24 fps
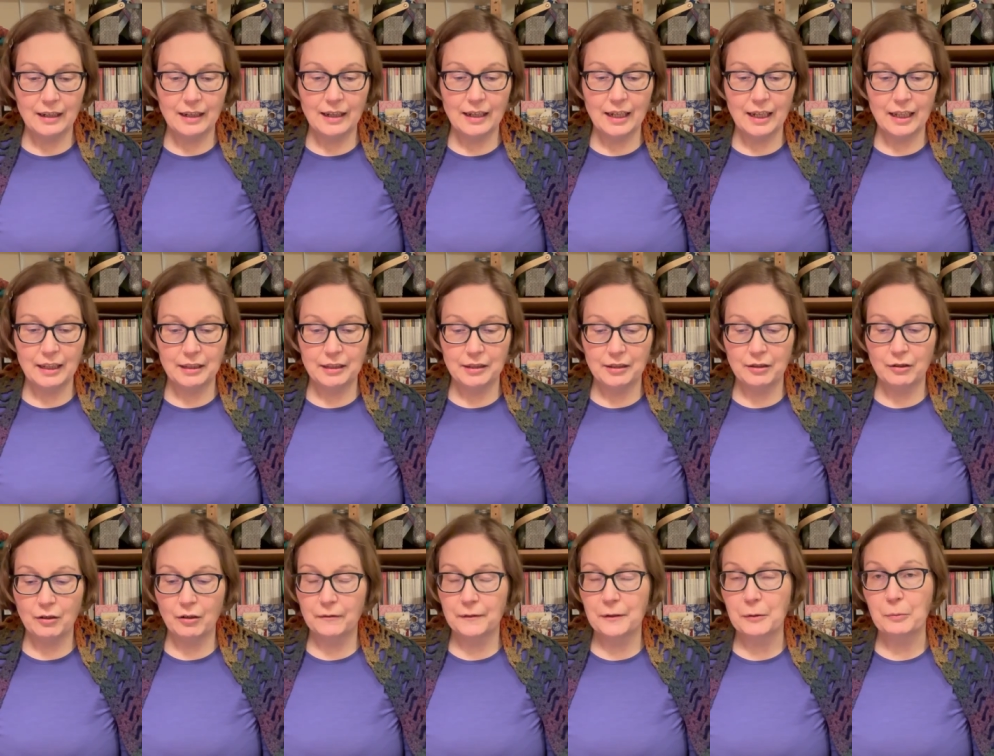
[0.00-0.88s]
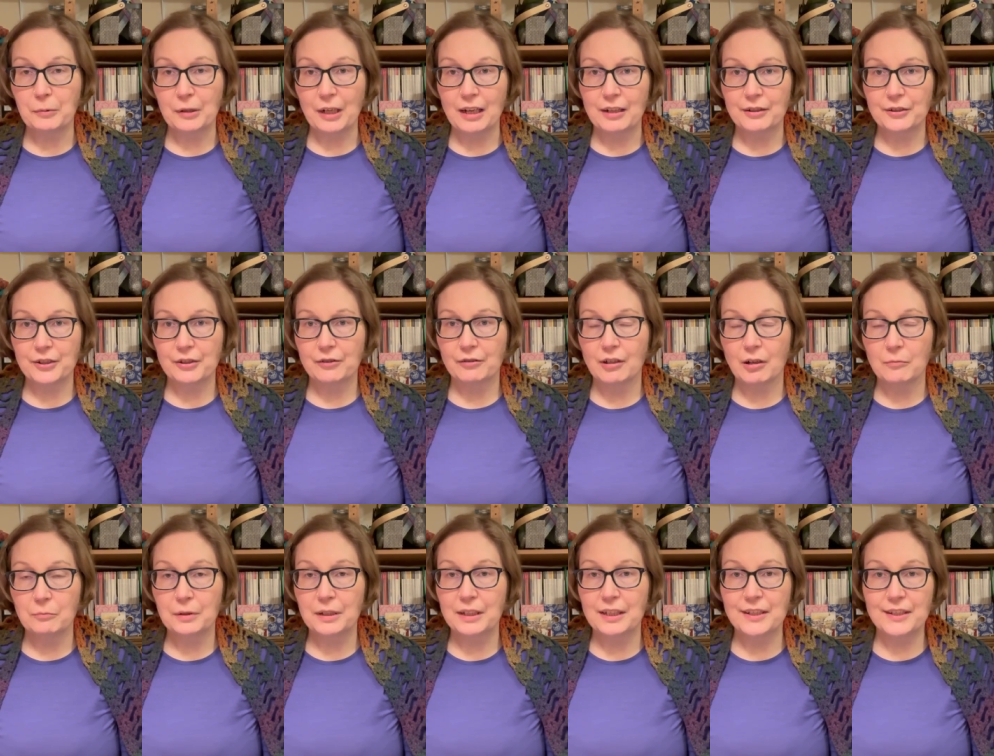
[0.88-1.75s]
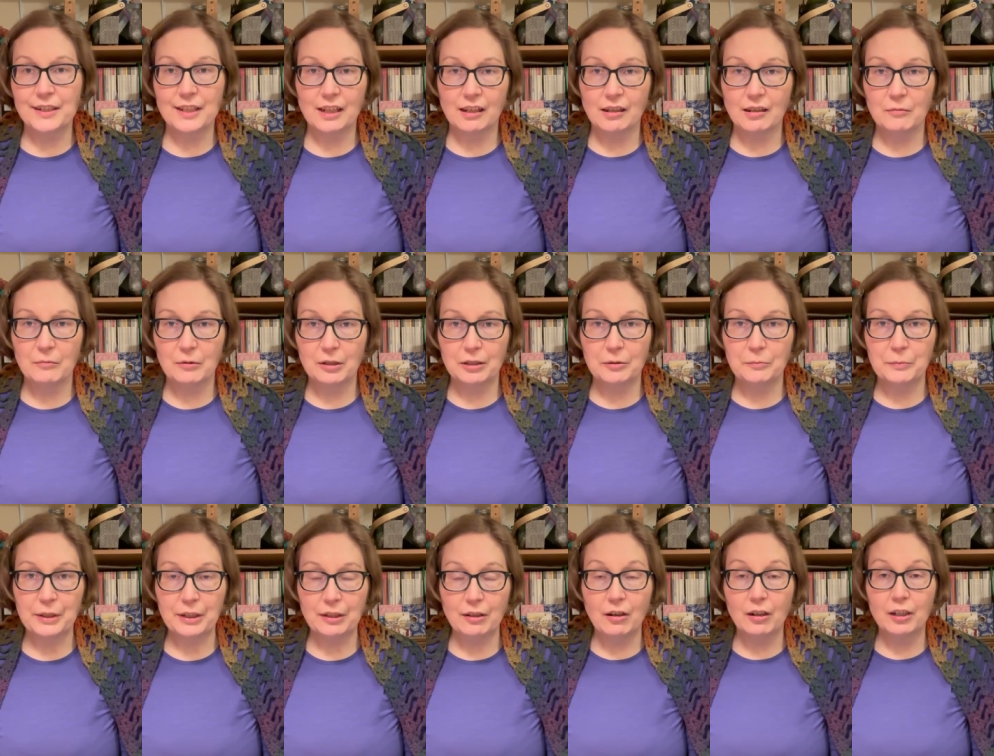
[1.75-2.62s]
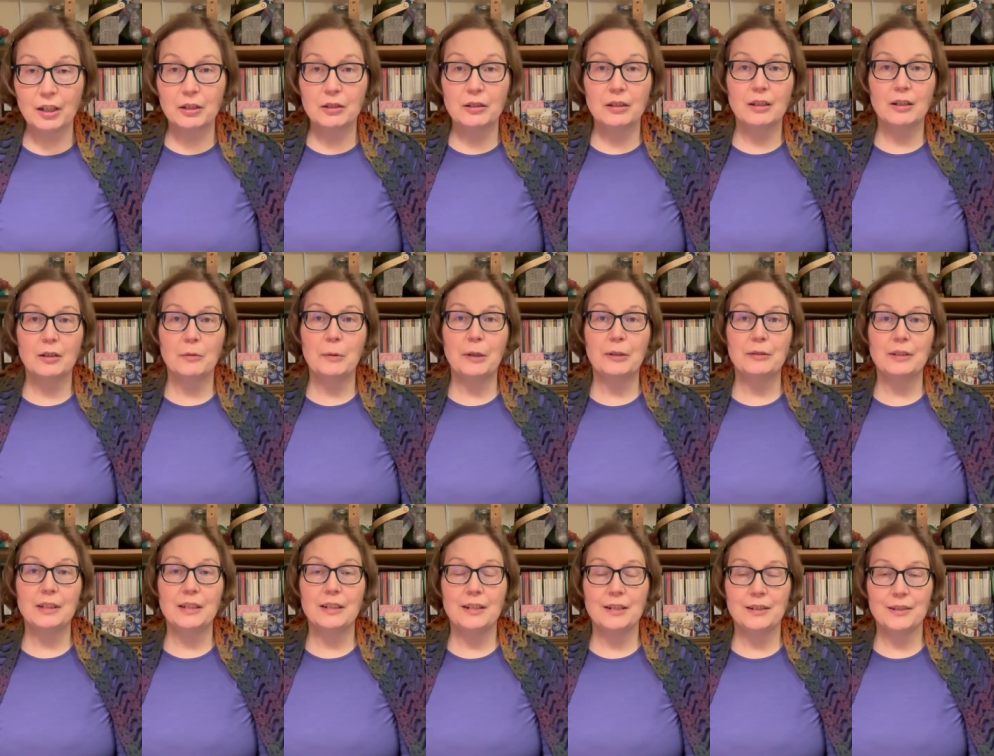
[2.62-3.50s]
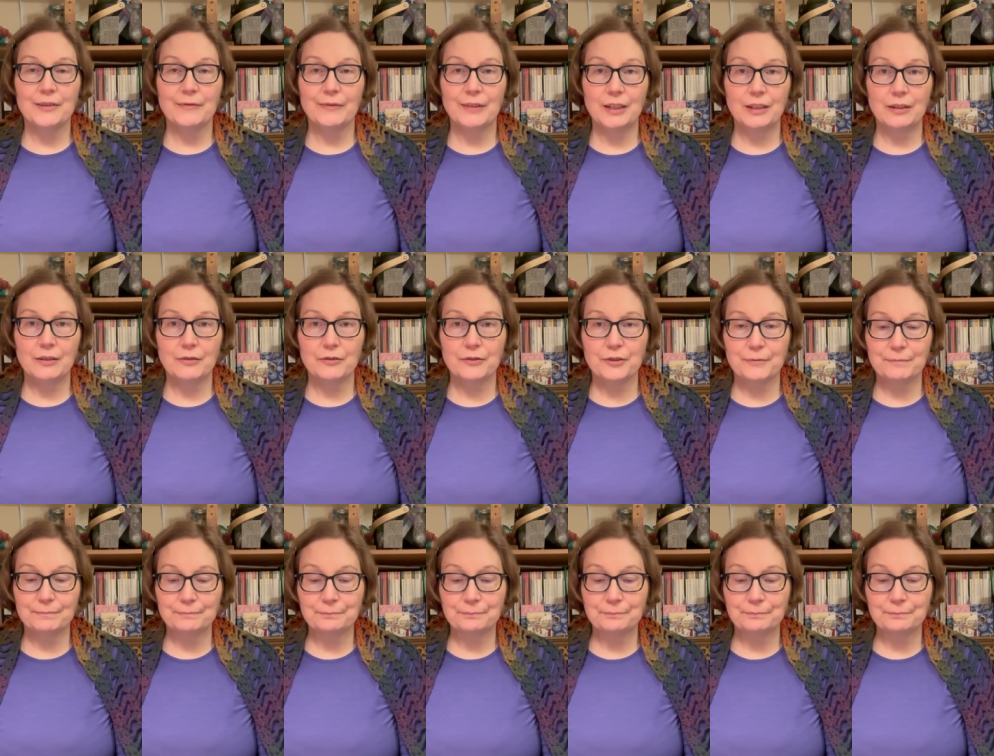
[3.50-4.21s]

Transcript: any of the brands or companies that I'm going to be talking about in these videos.